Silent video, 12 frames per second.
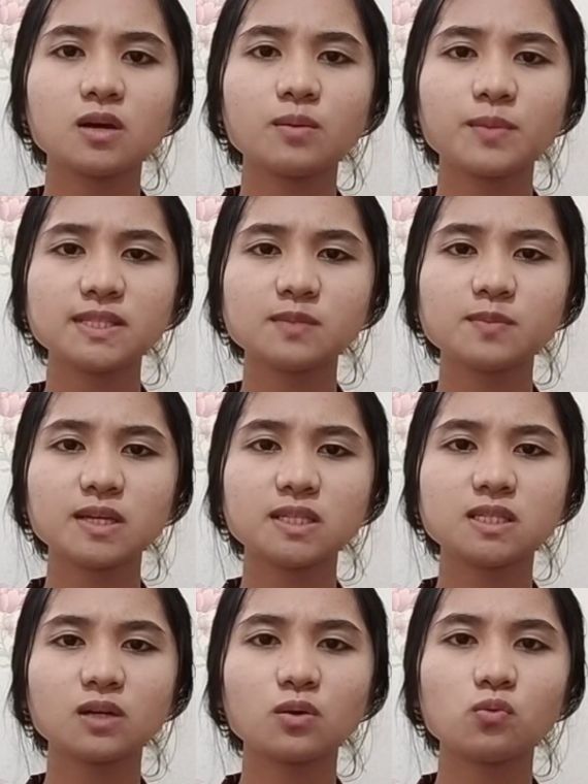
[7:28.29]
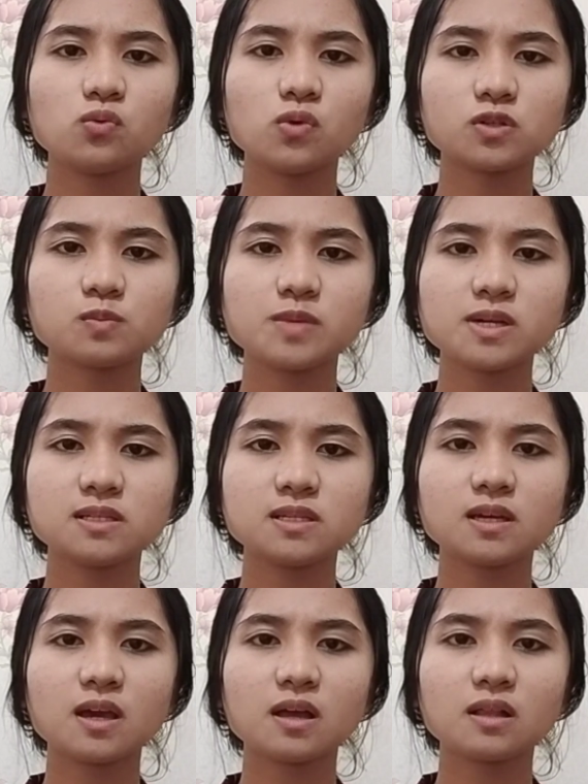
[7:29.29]
mathematics was
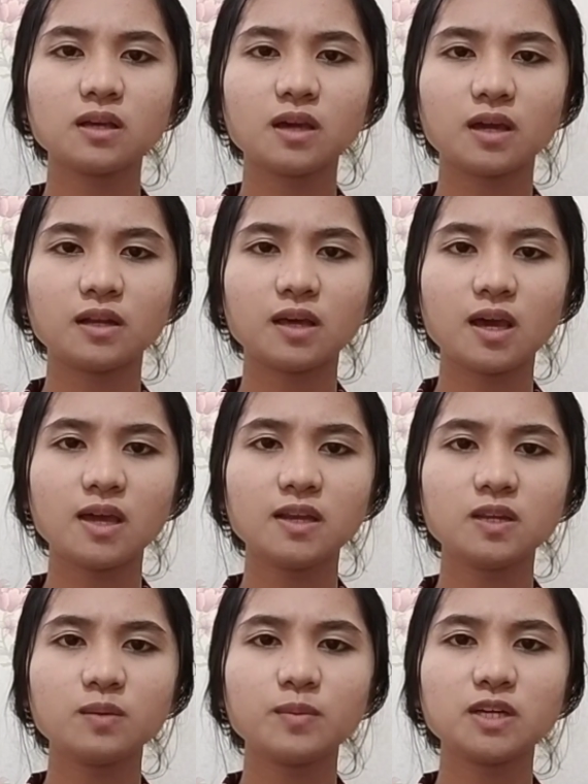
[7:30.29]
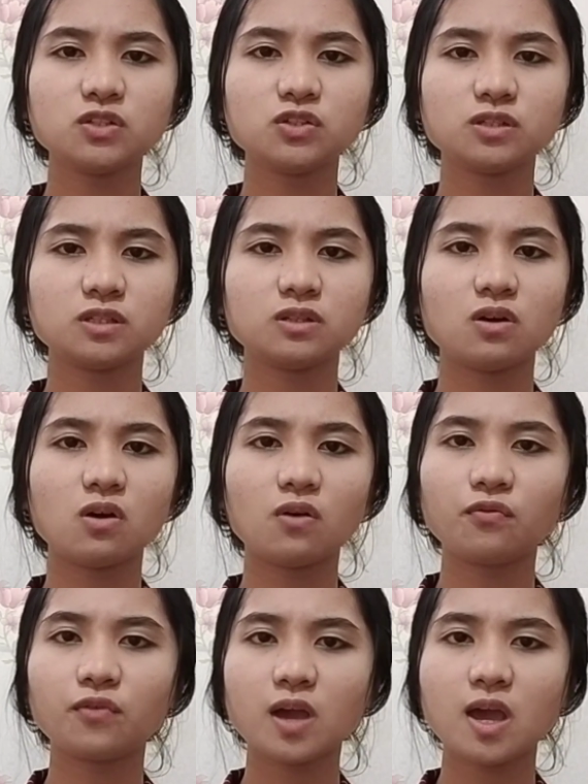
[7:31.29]
basically an animation of